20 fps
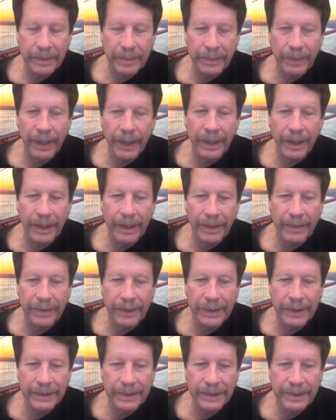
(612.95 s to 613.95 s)
meeting of
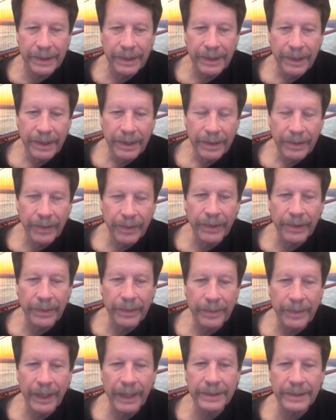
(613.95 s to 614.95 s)
this
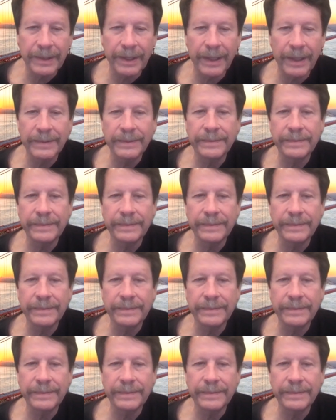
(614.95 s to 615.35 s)
group. Next slide.